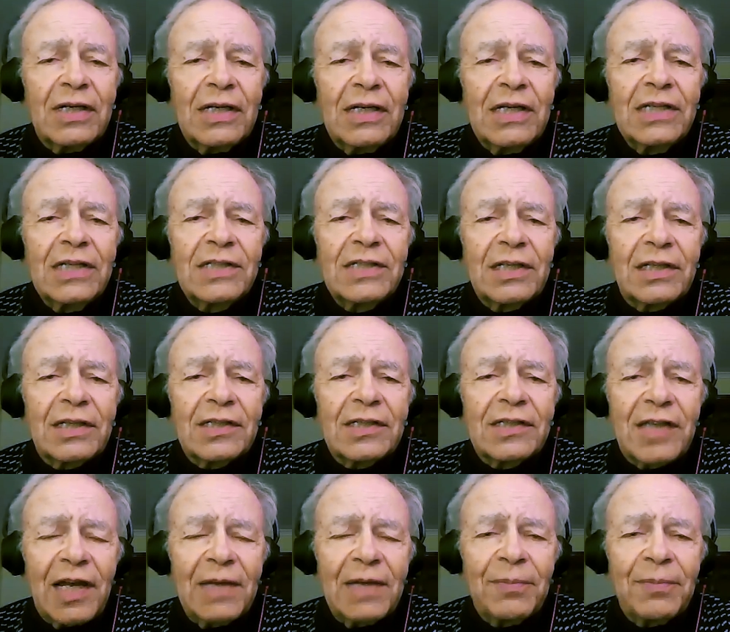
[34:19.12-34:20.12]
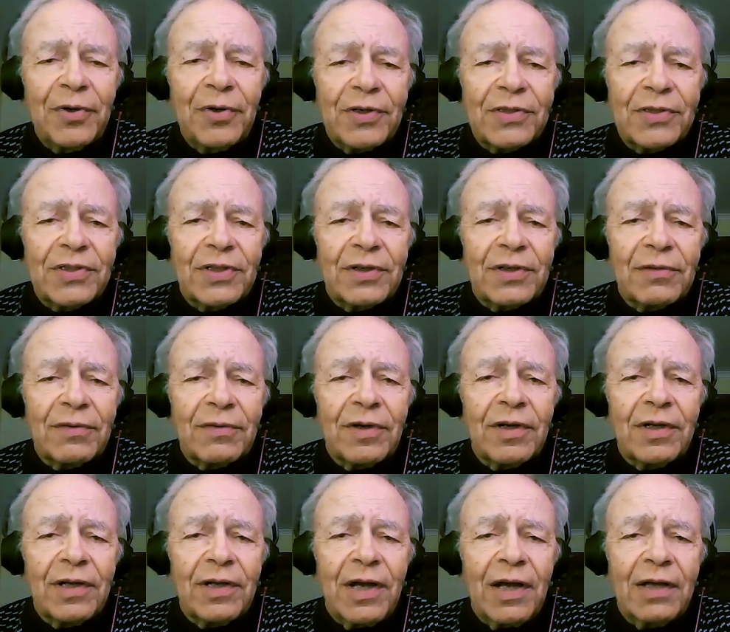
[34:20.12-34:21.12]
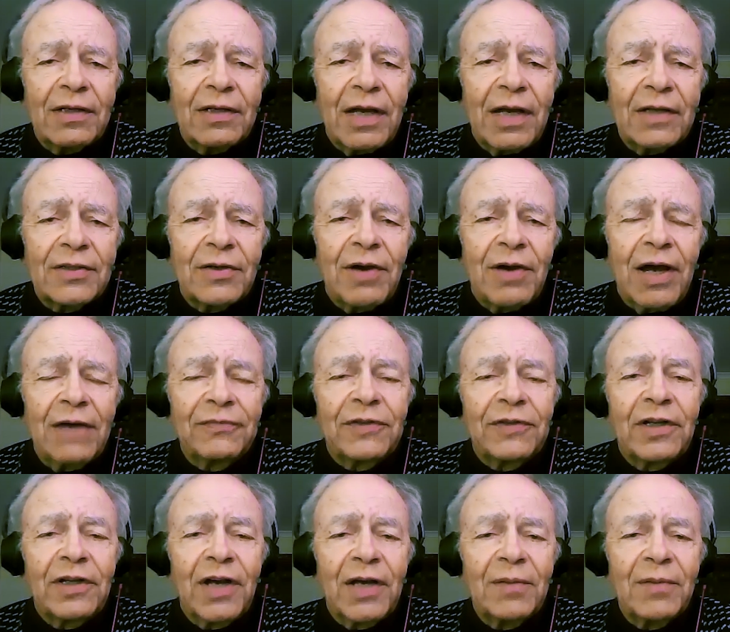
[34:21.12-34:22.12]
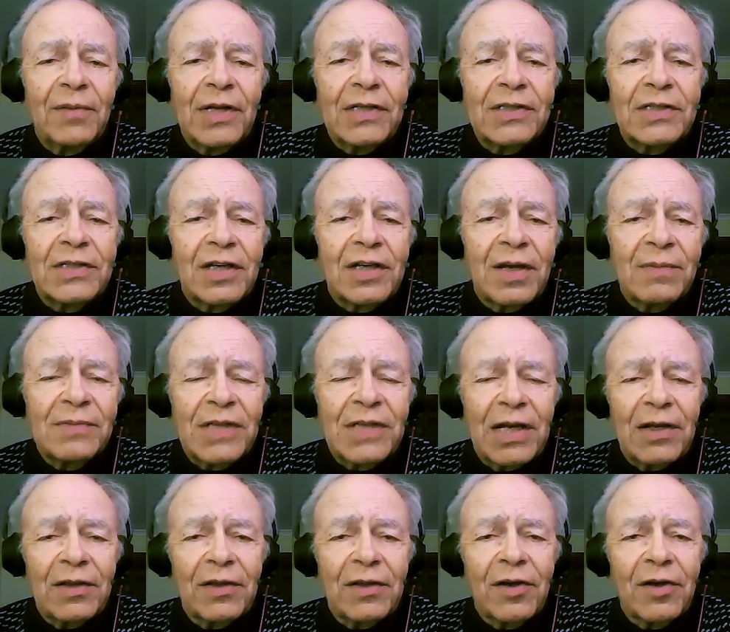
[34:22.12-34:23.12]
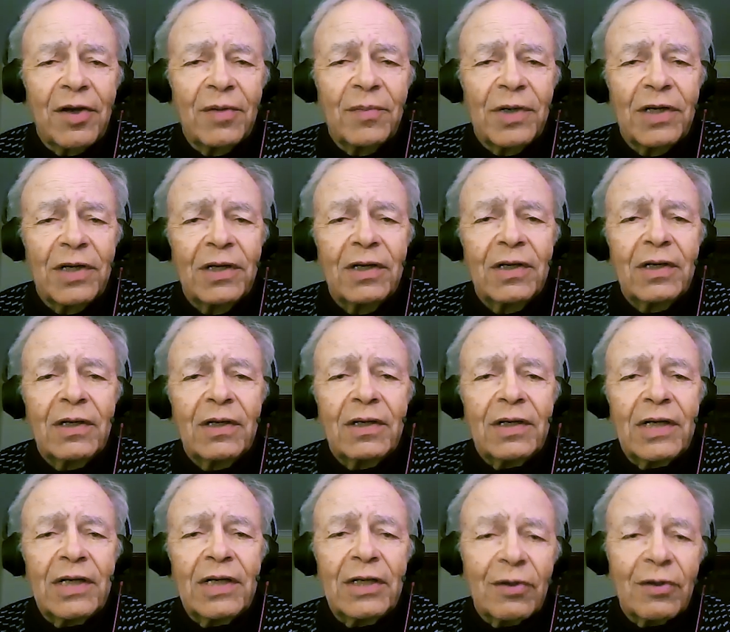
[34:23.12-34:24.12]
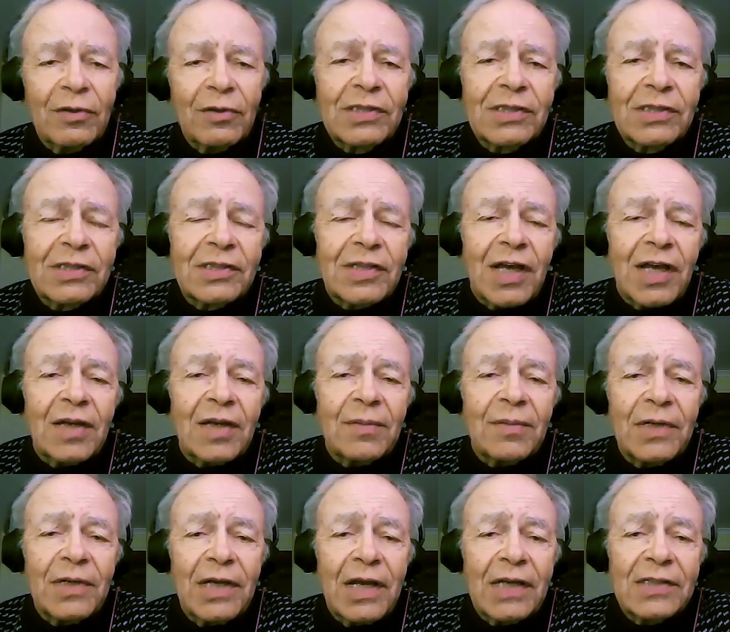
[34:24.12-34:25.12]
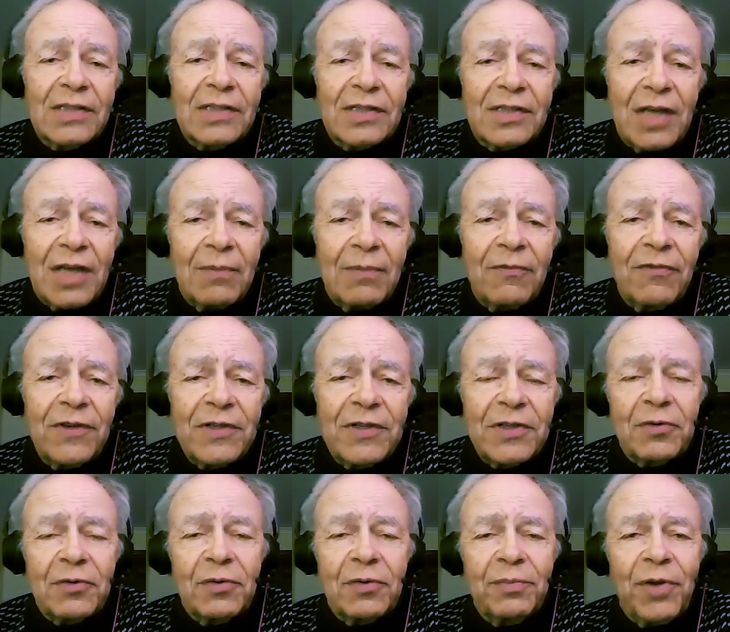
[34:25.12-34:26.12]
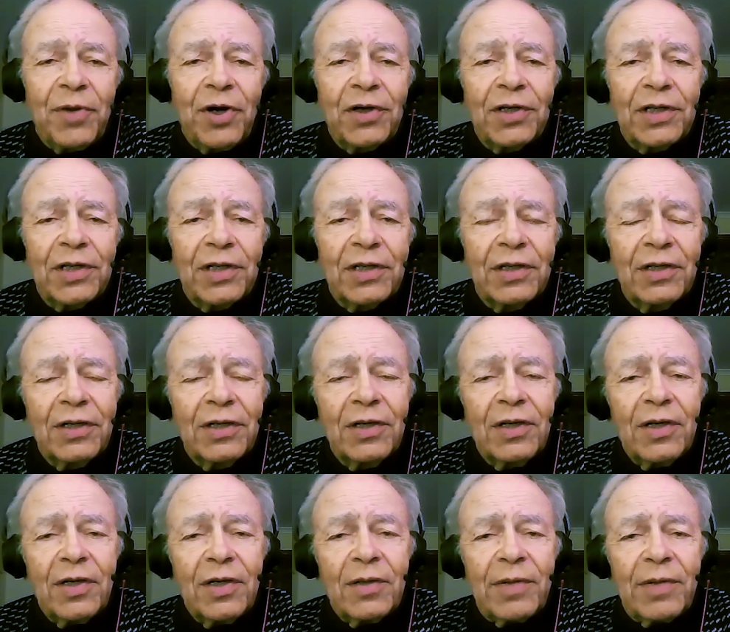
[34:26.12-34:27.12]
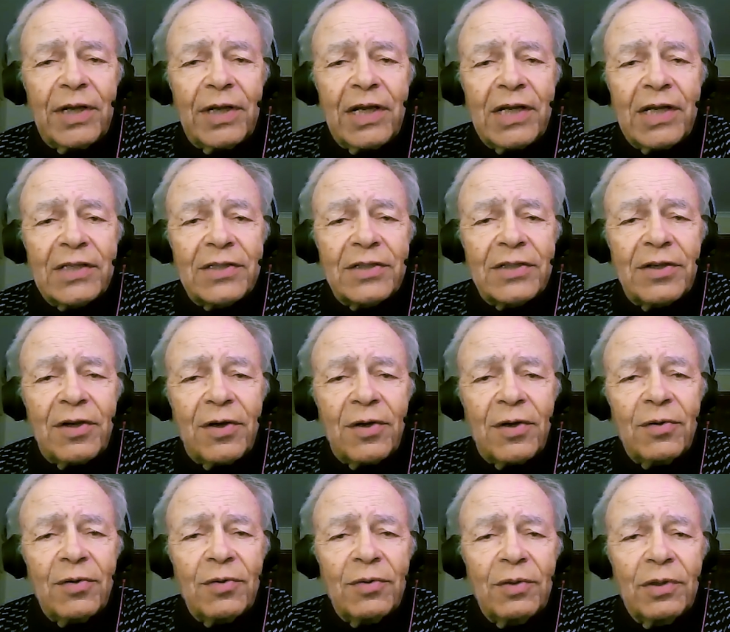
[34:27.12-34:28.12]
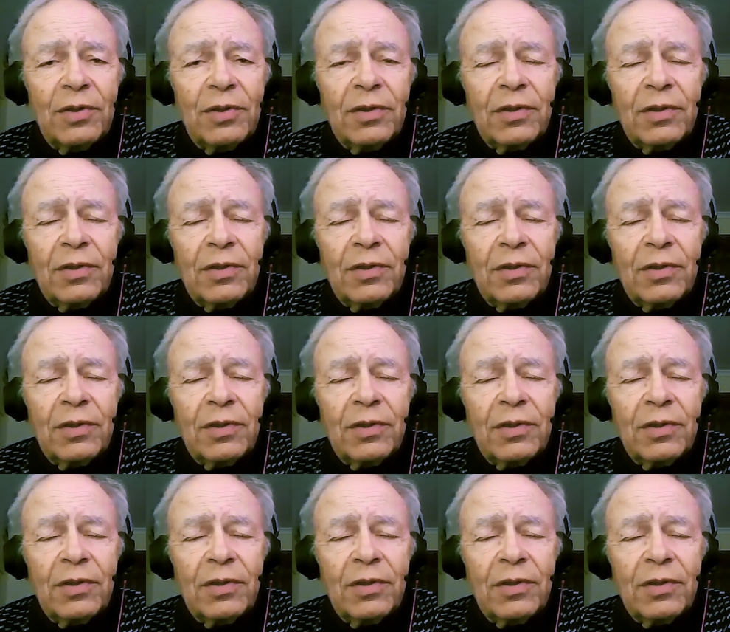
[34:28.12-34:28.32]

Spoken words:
is it the same person? Right? So after 9 months, he comes out of the coma. He looks the same. He has the same physical body, but he has no